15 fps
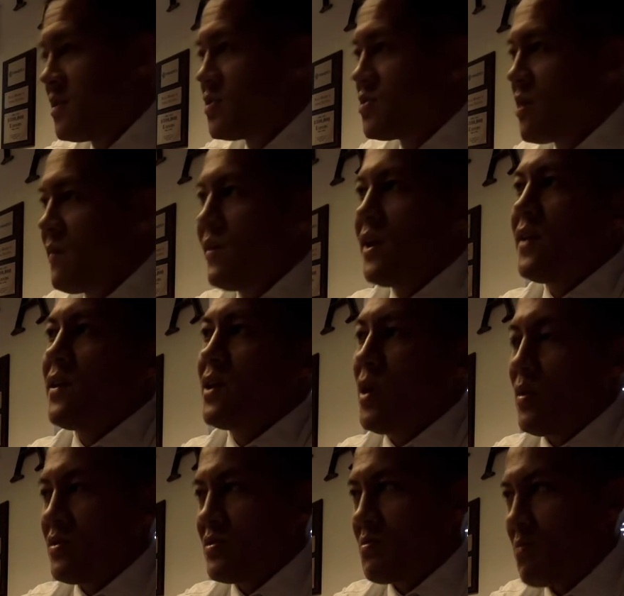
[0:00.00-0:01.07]
So every day that
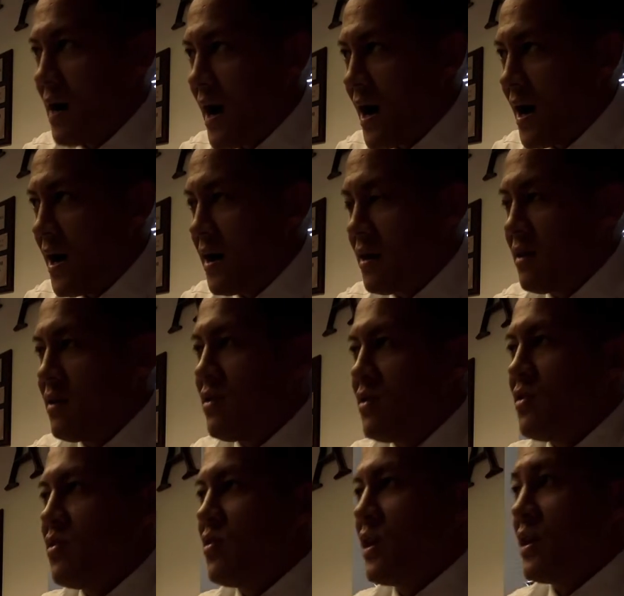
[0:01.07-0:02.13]
goes by,
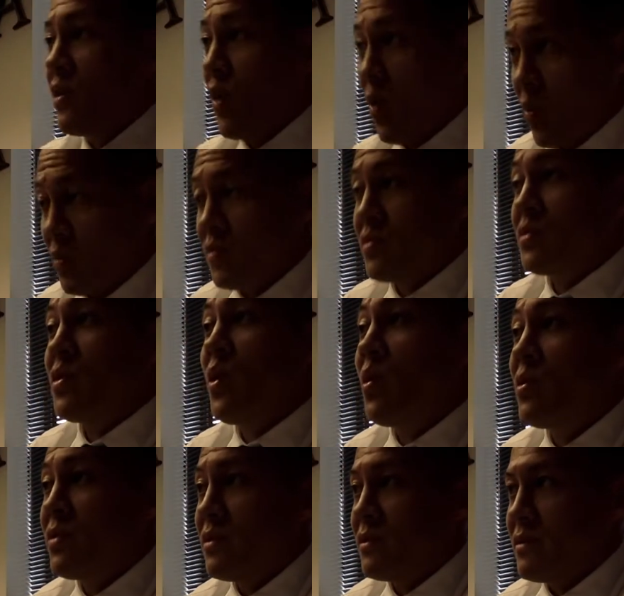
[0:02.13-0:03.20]
you get older and
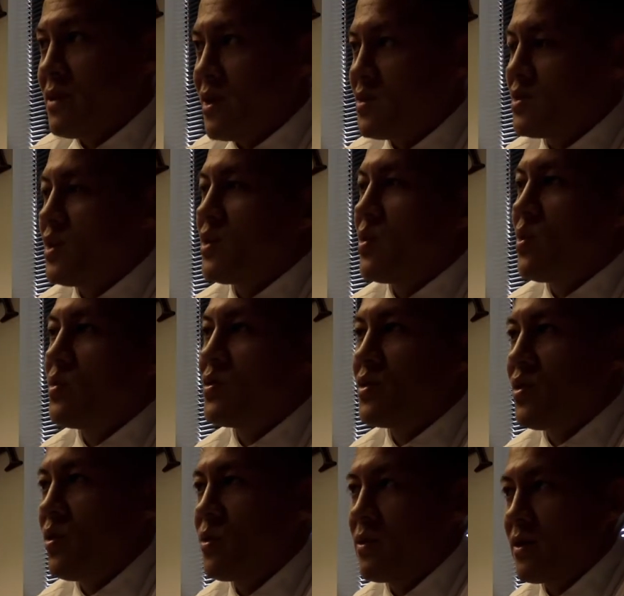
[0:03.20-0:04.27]
older. And as you get older and
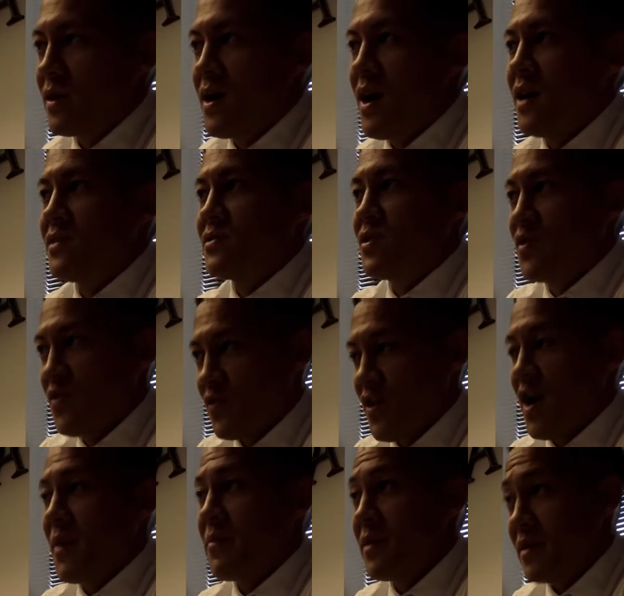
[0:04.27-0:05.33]
older, the cost goes
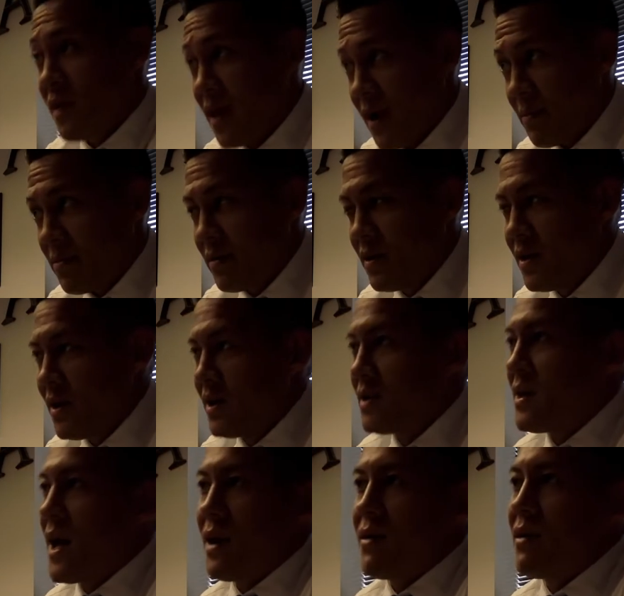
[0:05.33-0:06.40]
up and up.
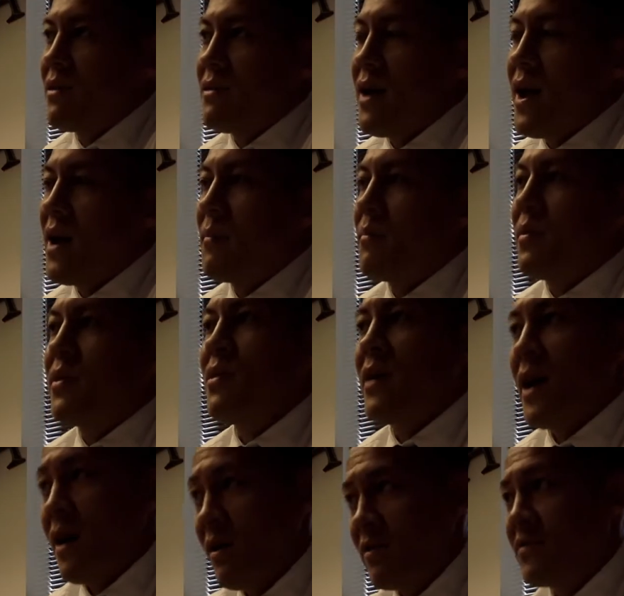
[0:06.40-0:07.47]
Not only that, but your
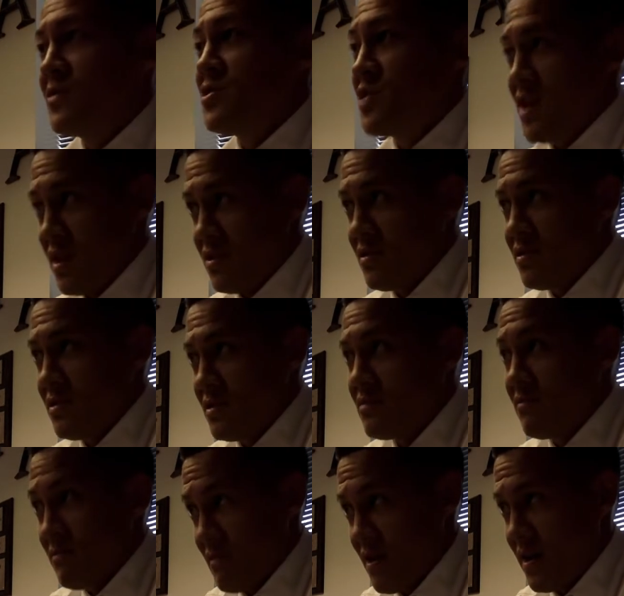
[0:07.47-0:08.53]
health changes,
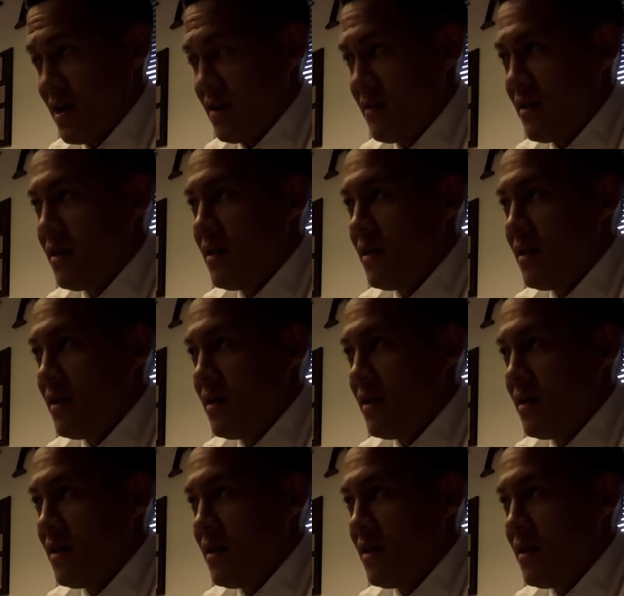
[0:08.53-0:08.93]
right?